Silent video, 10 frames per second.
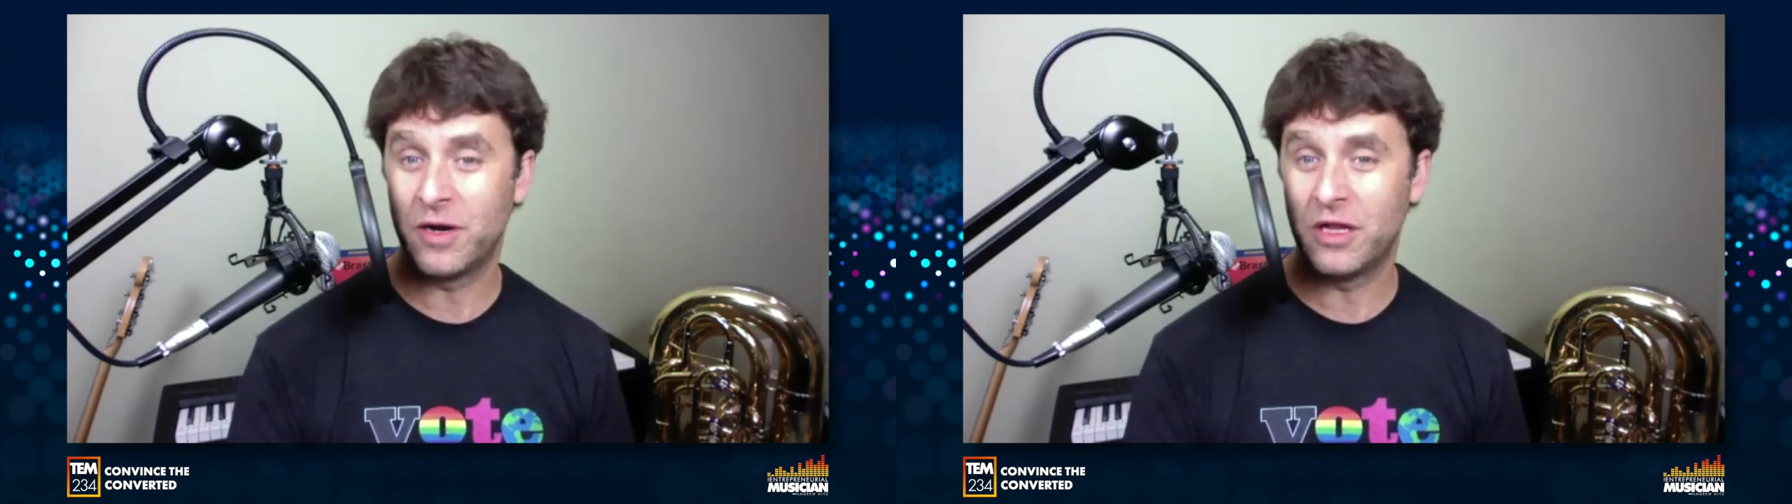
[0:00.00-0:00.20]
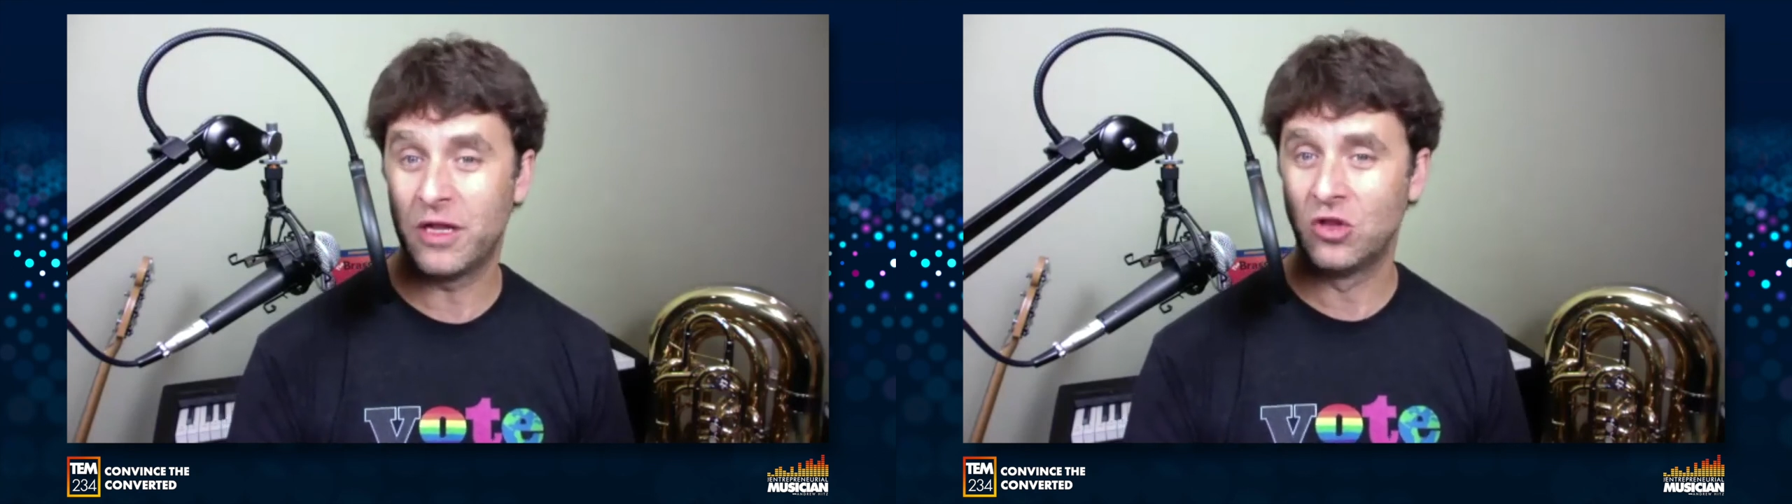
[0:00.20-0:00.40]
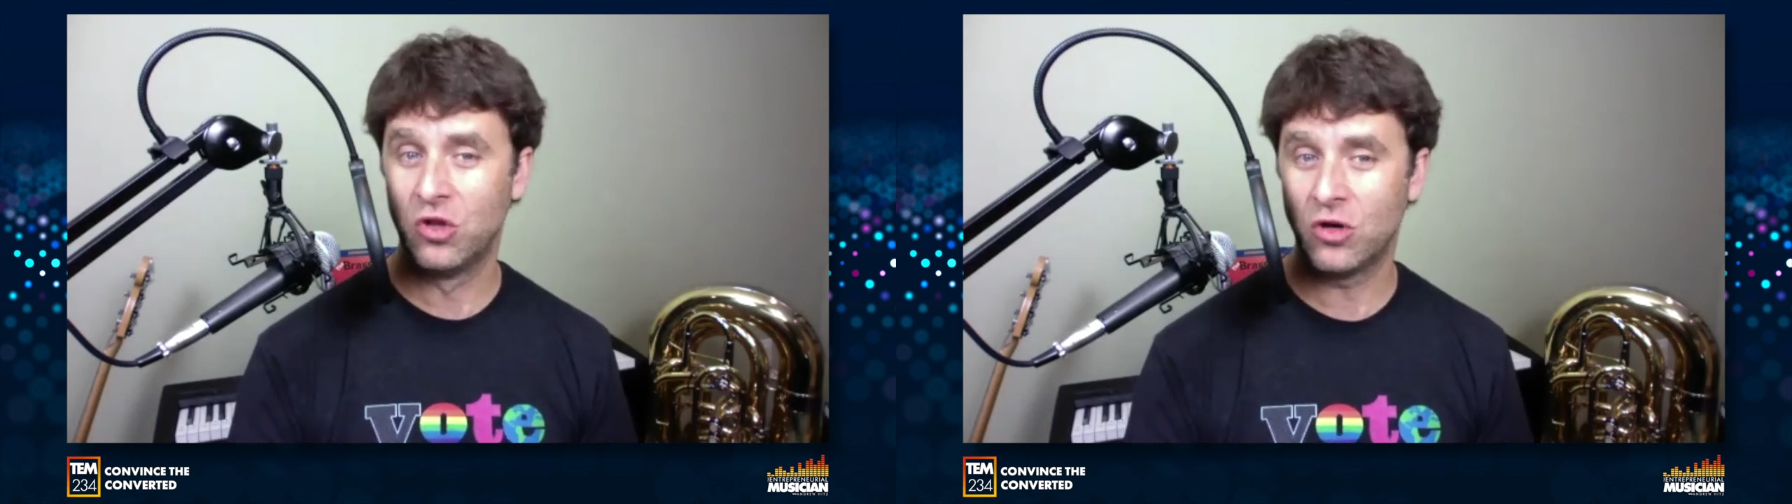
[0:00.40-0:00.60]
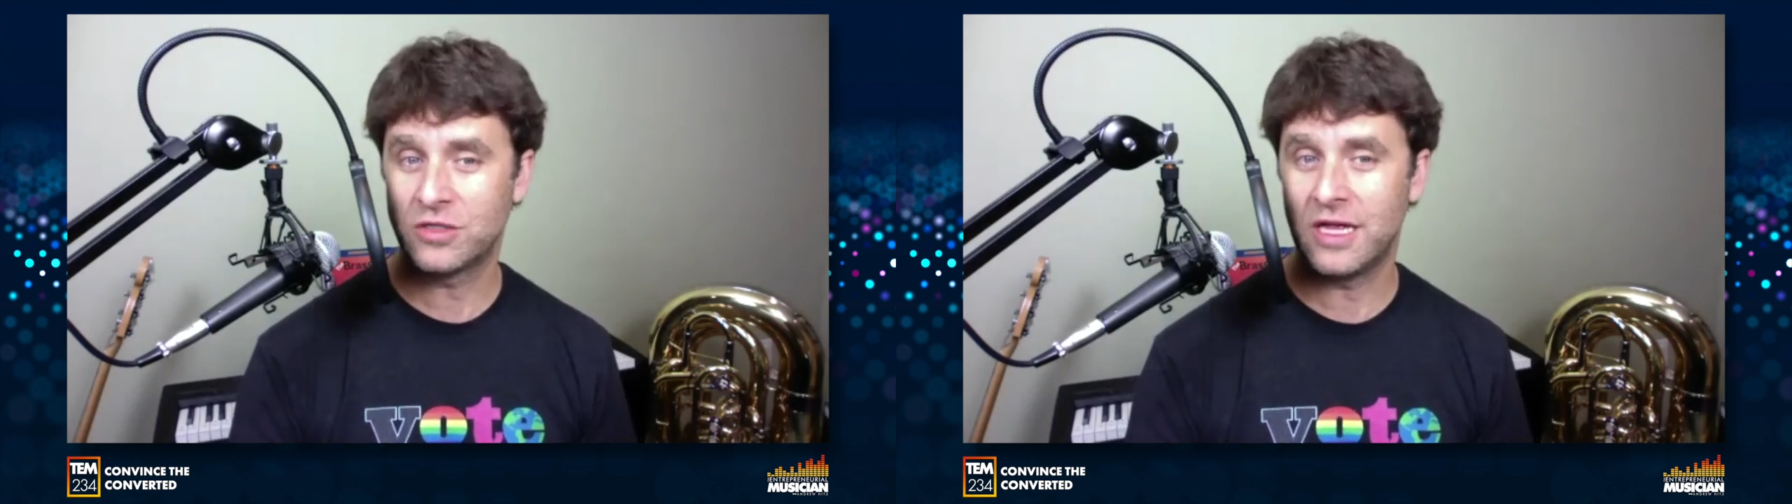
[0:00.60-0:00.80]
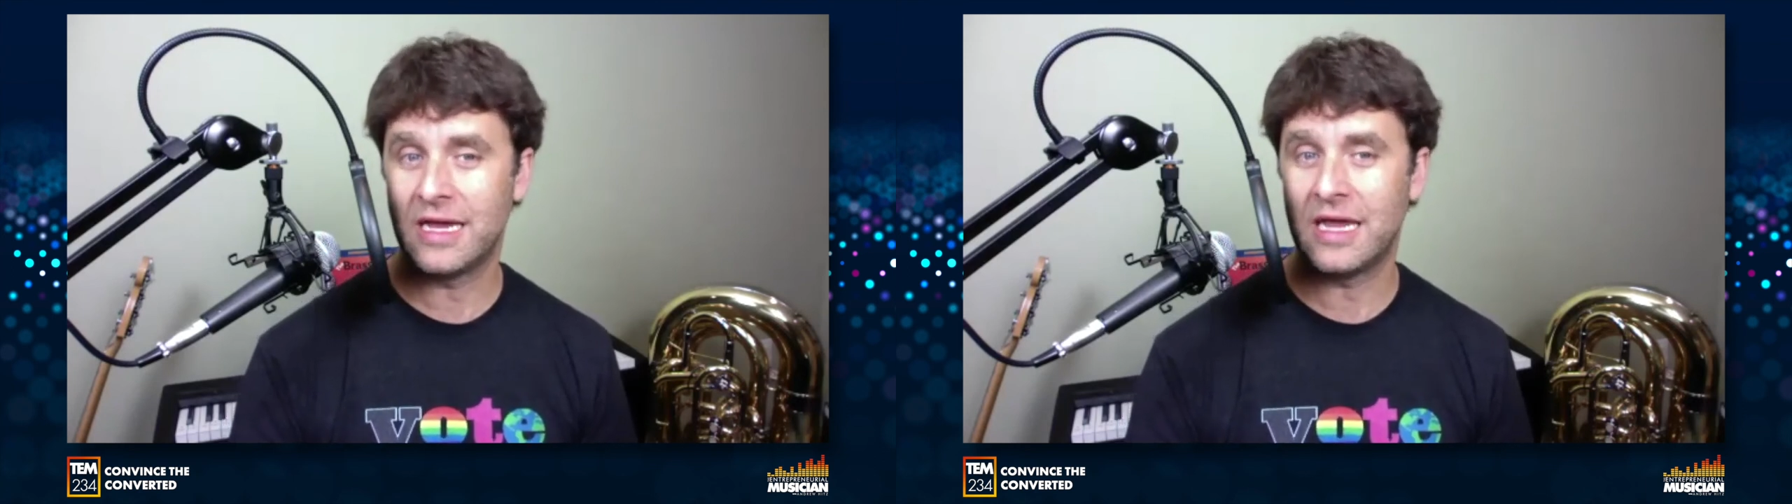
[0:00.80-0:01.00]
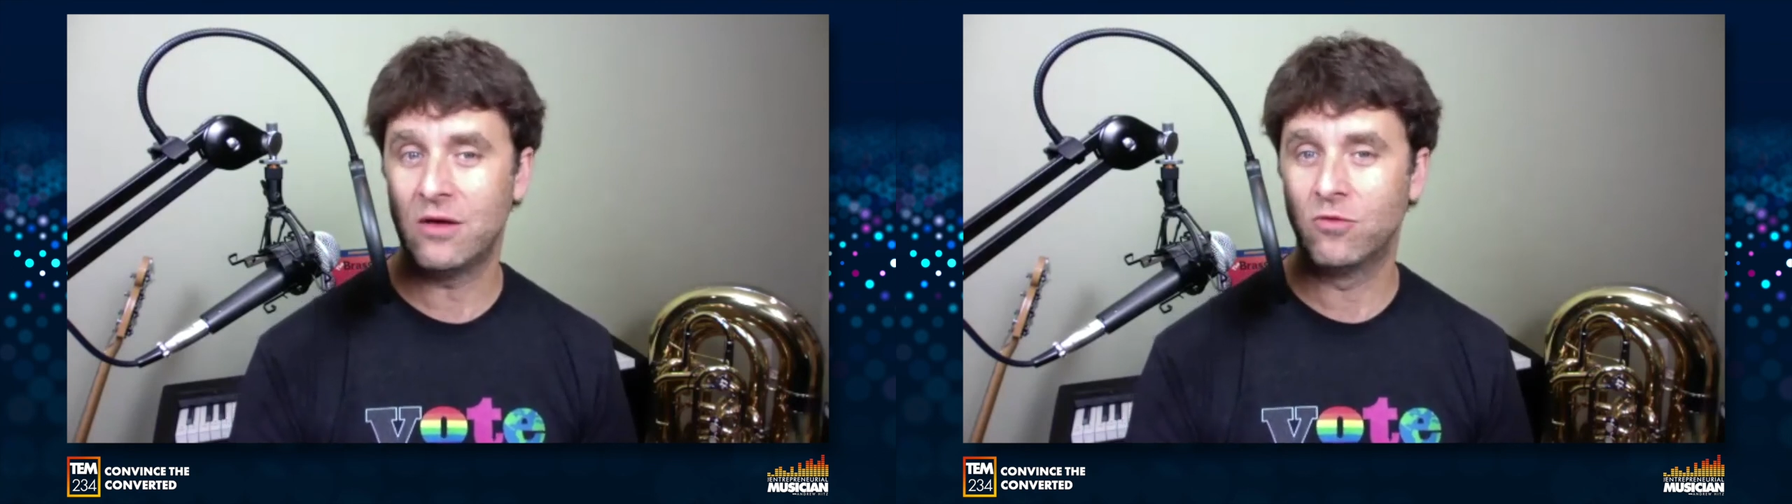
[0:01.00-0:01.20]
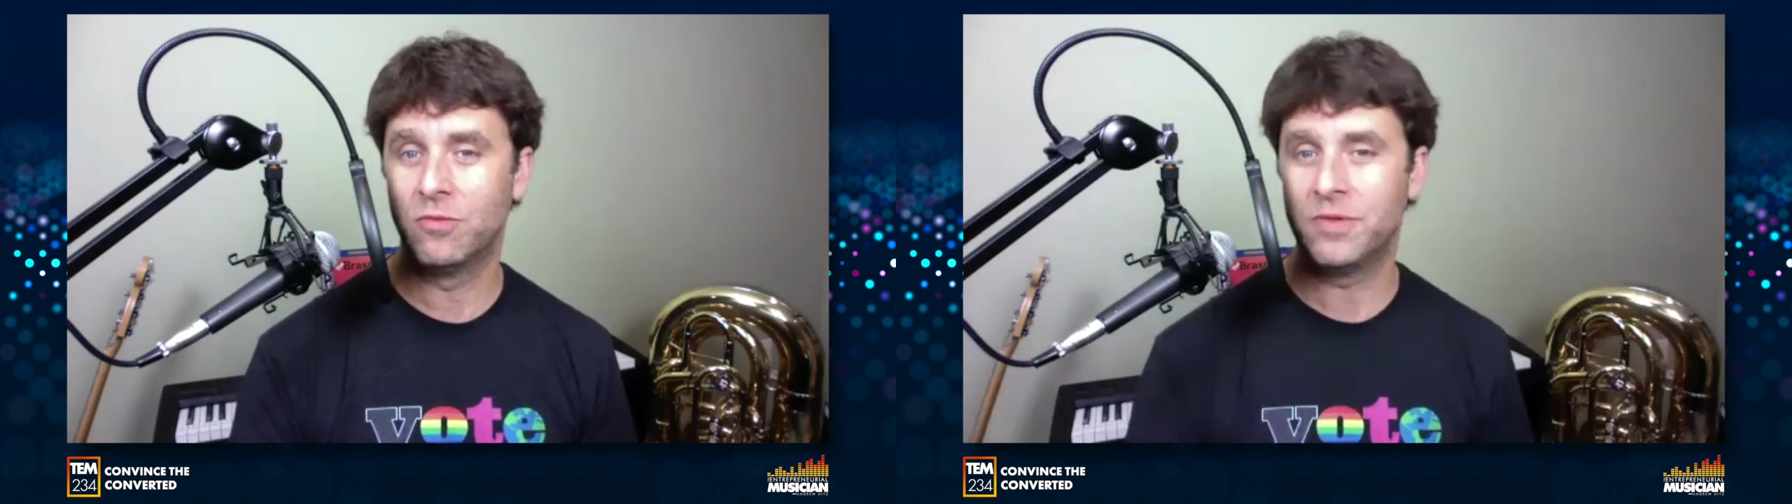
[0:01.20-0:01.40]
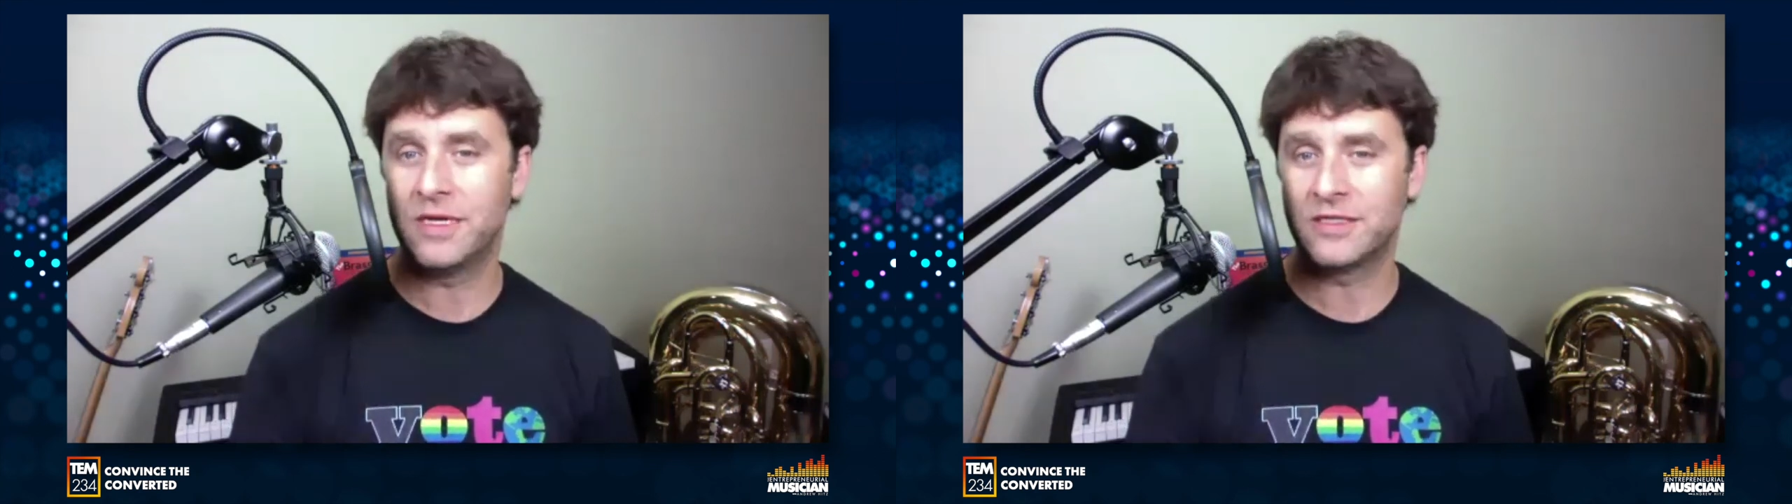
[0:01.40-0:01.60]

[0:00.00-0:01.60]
but it looks like it will be